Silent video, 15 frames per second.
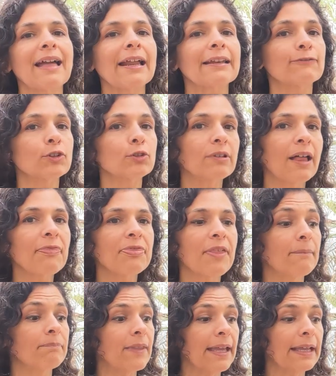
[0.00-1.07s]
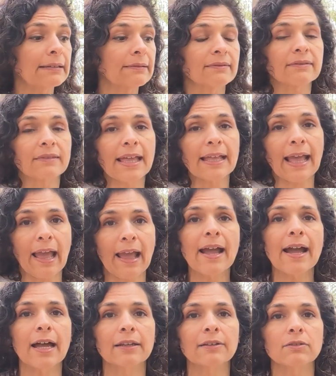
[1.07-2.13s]
that, if you let them, they, they
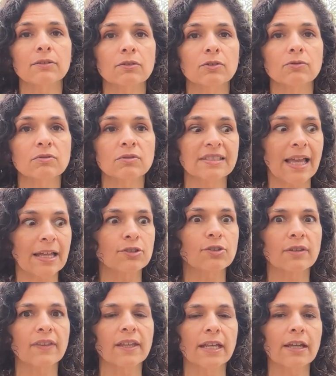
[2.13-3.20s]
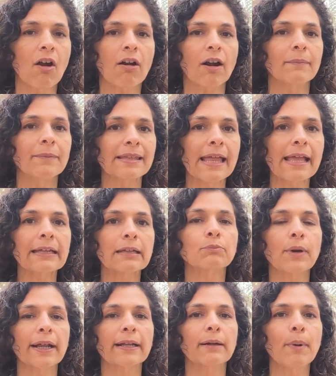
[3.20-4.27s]
can send you to the E R. I mean, they can
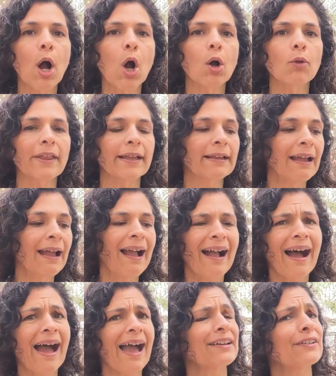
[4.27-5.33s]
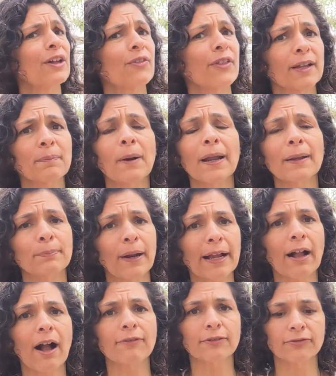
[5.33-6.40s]
break a bone. They, I don't know, they could probably
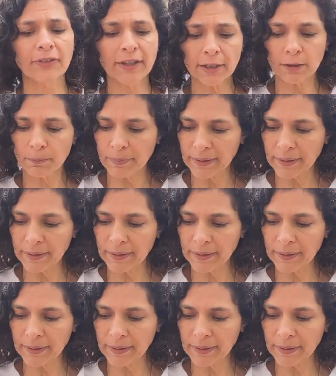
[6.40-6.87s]
break off a finger,